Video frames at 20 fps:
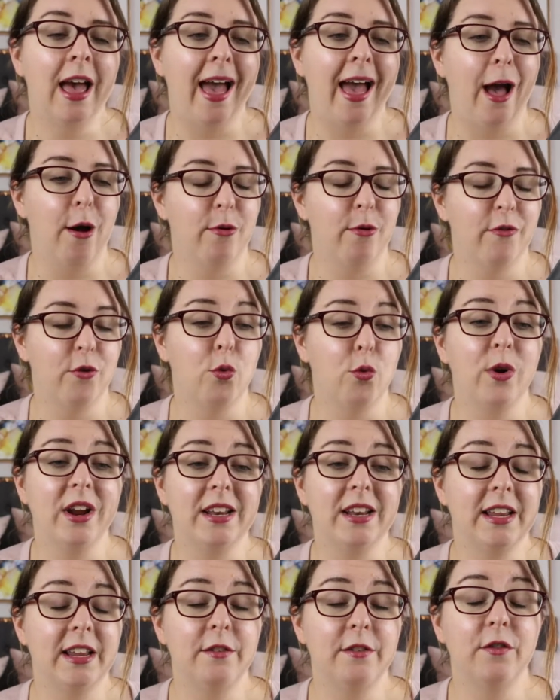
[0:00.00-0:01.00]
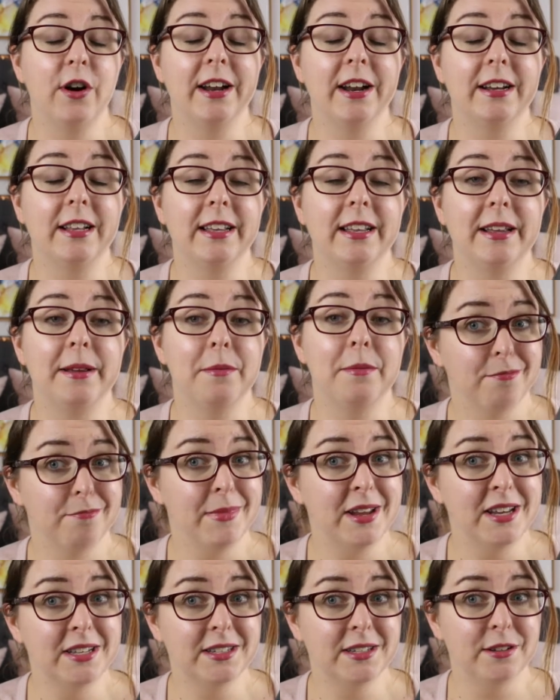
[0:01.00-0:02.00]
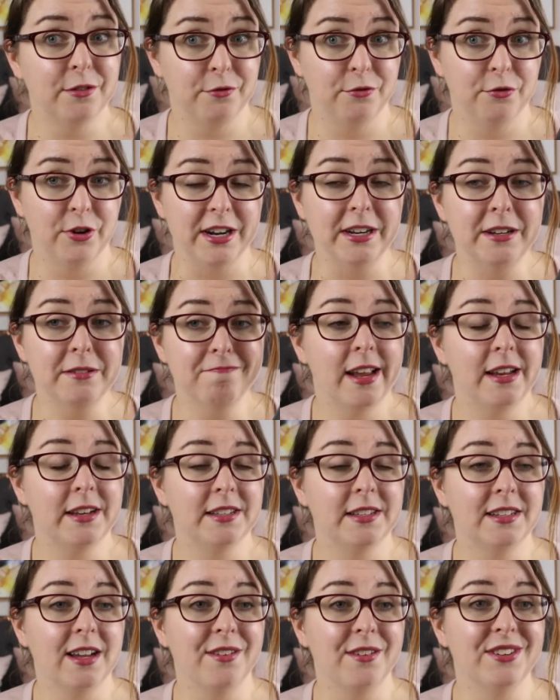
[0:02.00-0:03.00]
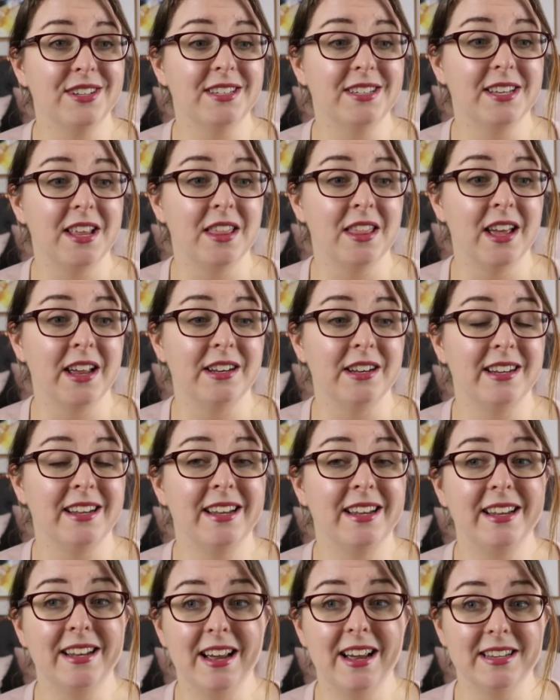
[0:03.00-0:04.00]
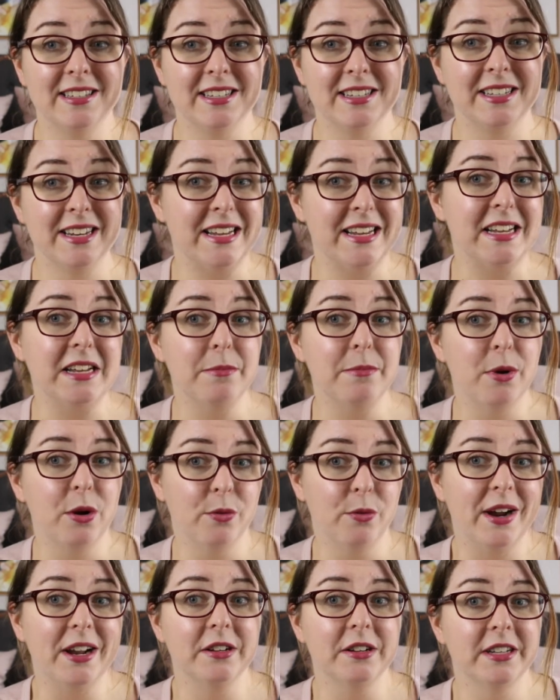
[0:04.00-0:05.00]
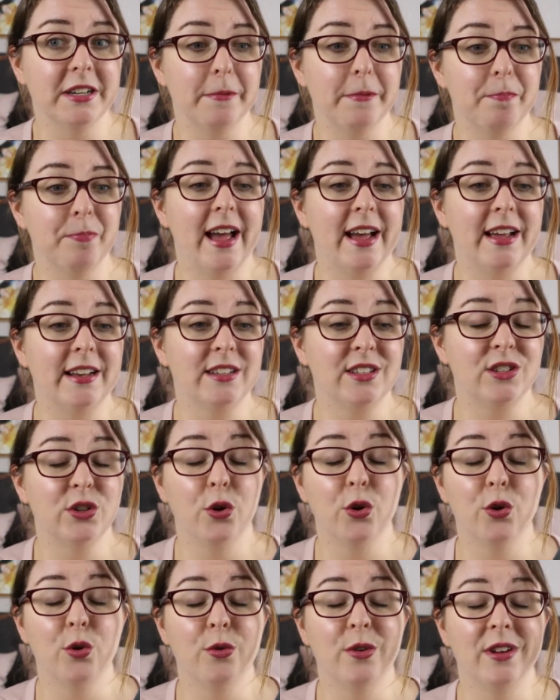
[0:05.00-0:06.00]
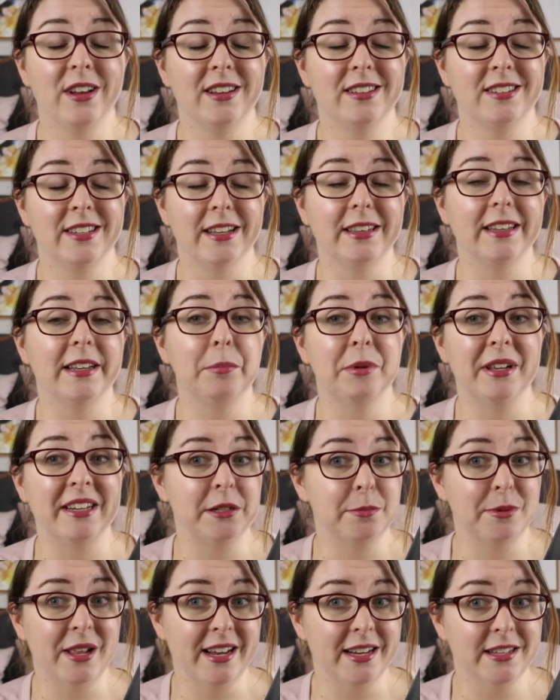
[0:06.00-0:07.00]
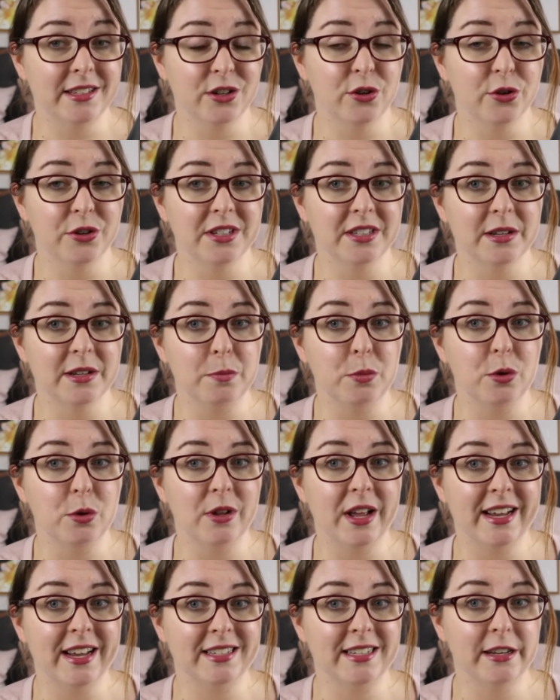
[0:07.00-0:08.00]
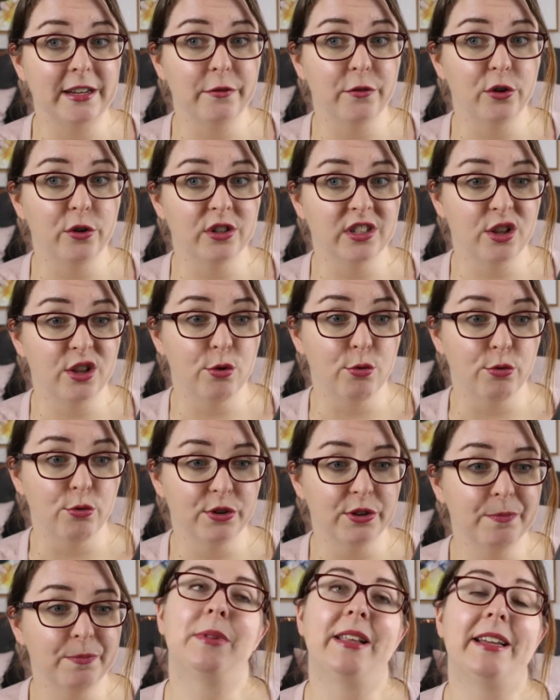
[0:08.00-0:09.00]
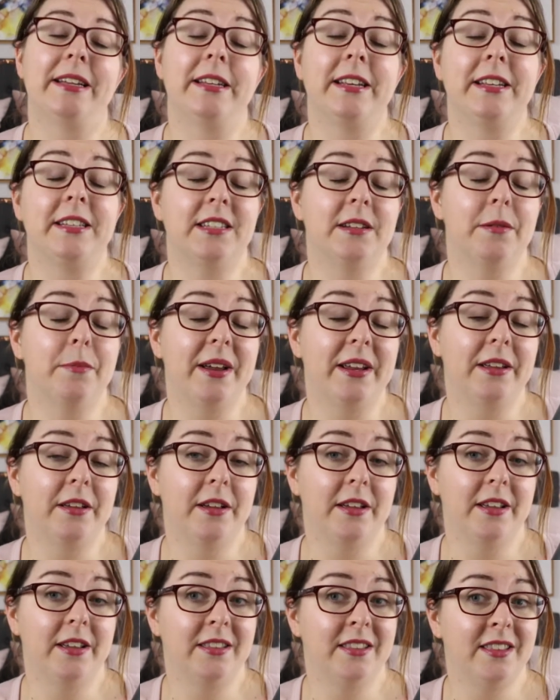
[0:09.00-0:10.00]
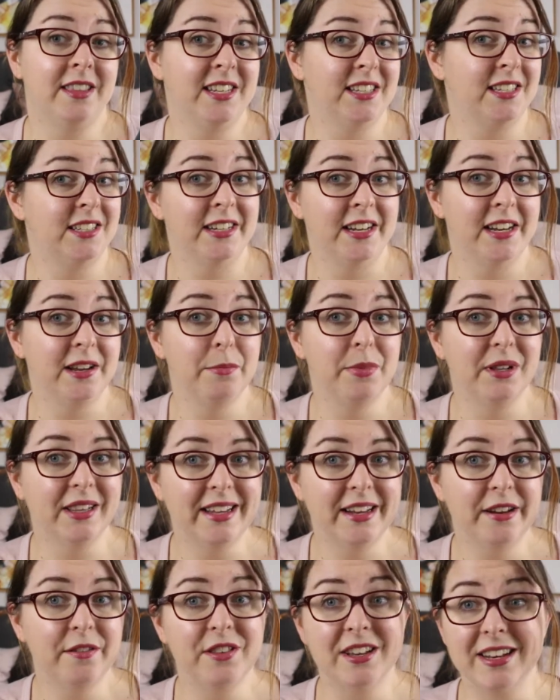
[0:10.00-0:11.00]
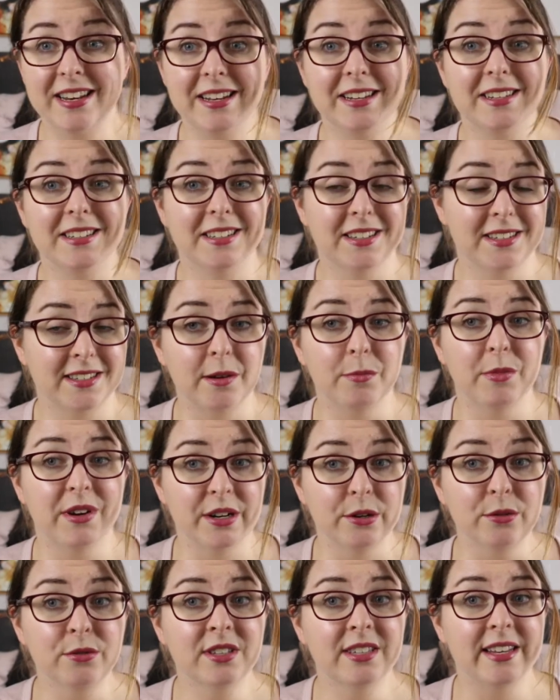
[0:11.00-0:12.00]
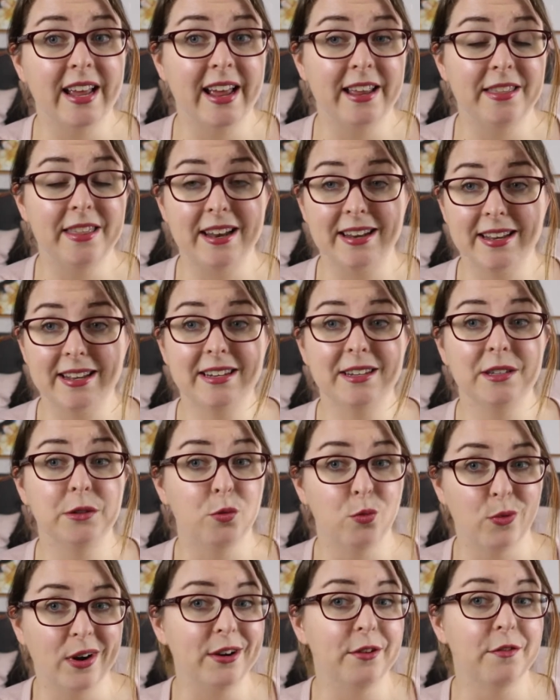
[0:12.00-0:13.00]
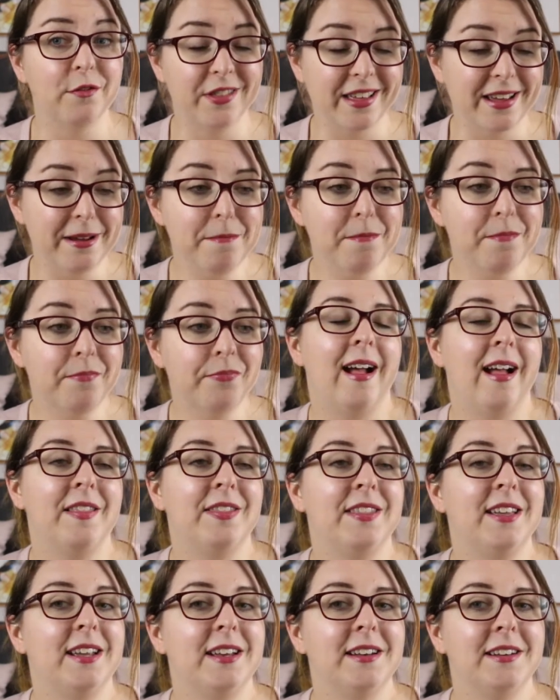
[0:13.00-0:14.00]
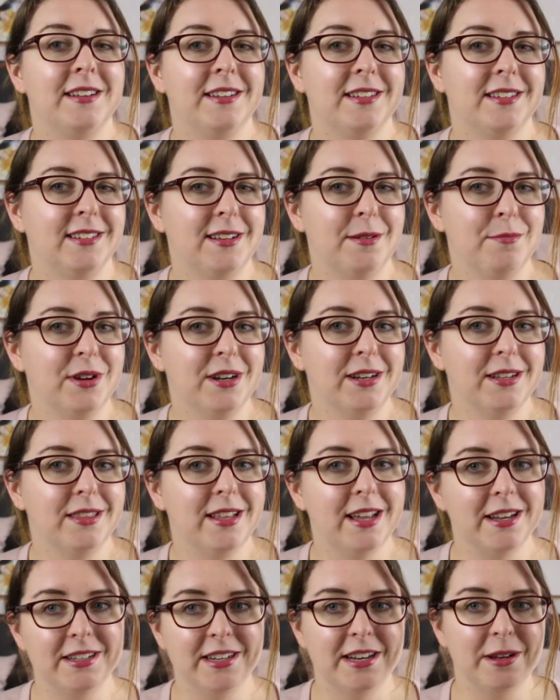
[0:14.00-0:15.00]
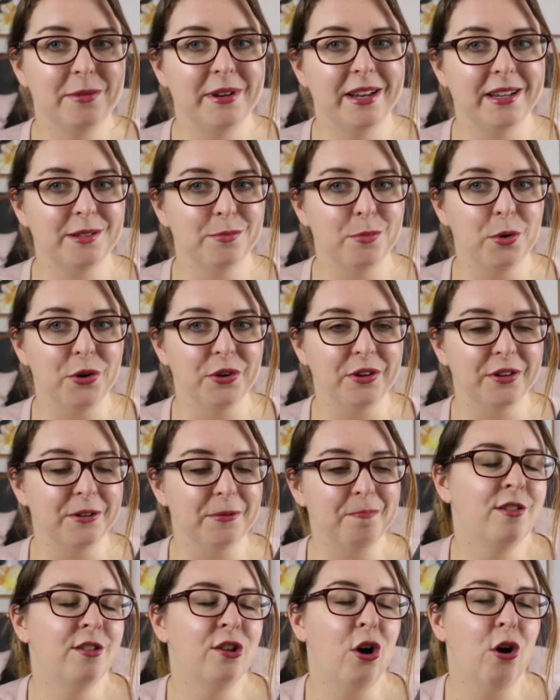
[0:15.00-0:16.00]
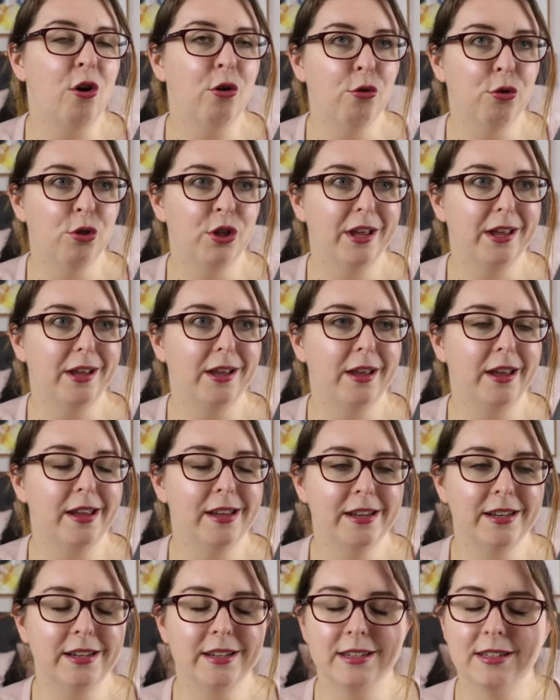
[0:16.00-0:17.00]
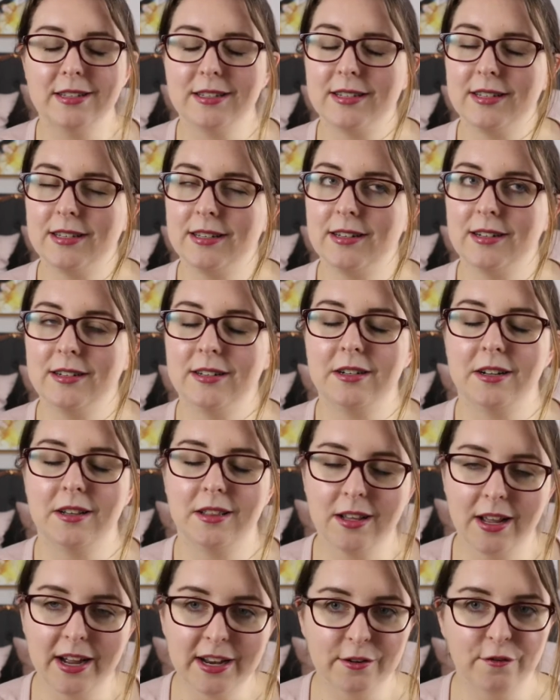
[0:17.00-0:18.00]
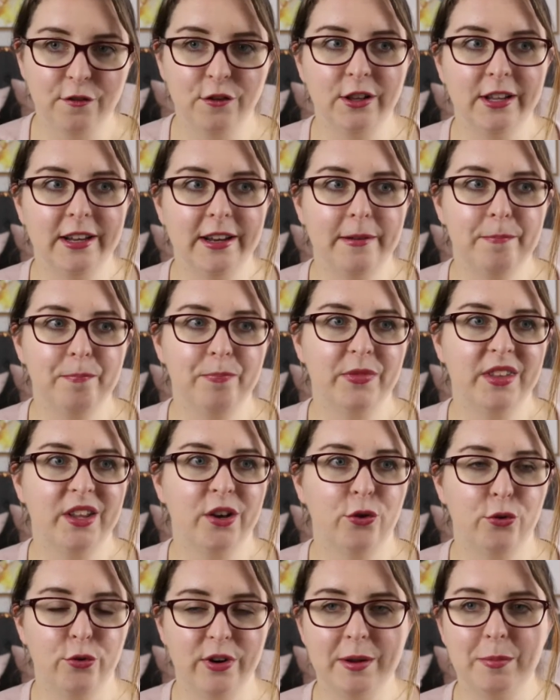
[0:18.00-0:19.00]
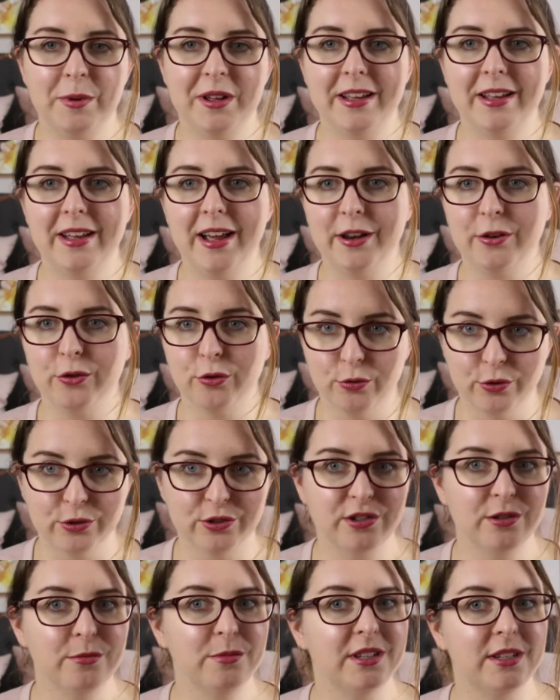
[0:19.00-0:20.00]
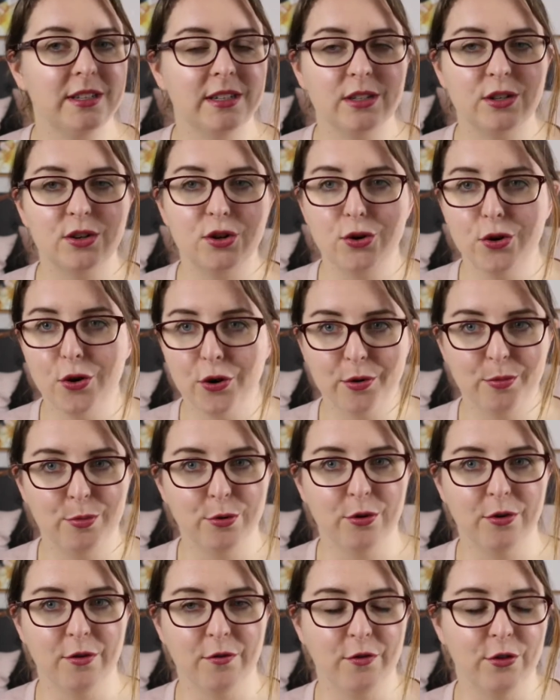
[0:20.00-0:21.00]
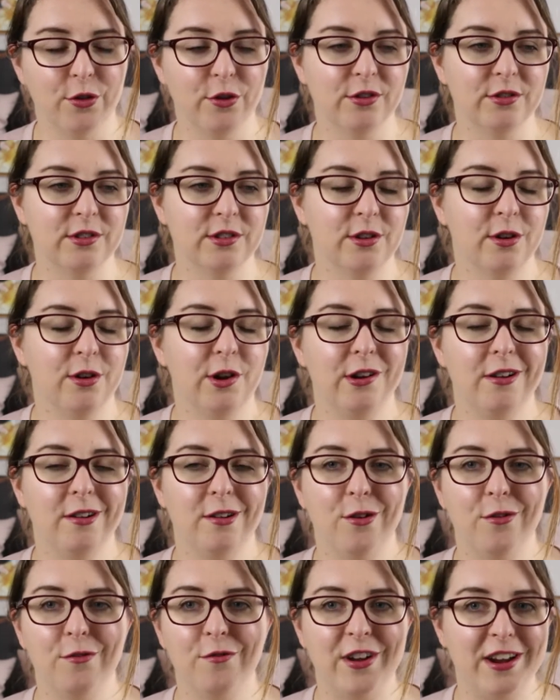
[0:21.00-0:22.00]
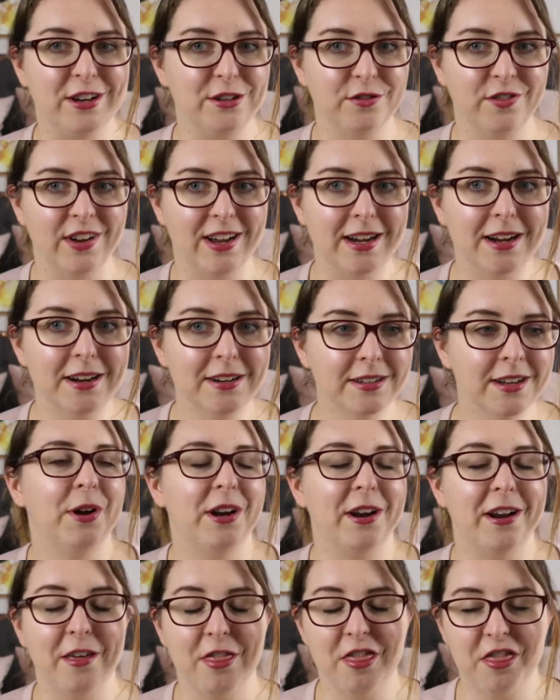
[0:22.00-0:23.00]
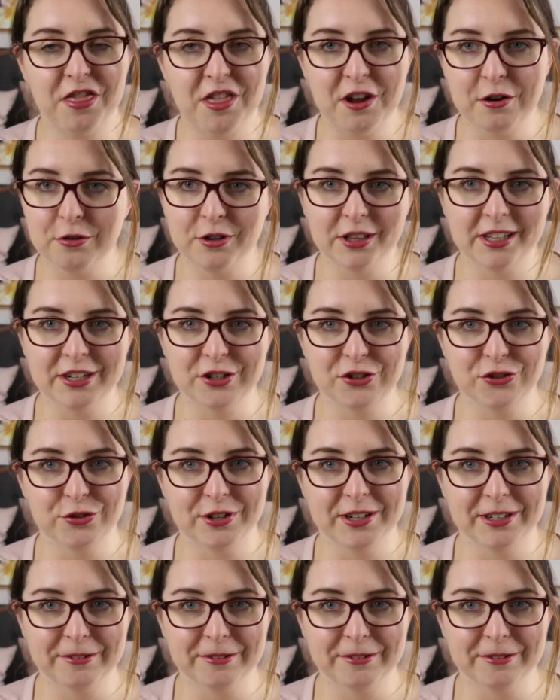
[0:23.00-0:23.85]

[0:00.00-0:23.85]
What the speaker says: However, when he finally meets Fred, he discovers that he has a team around him. And so suddenly Blake's plans are not as simple as he first thought. Blake needs to make this team believe that he's someone else and that he's one of them. And then someone in that team gets murdered. The whole thing is delightfully creepy and gruesome. This is not a book for those faint of heart, but I thoroughly enjoyed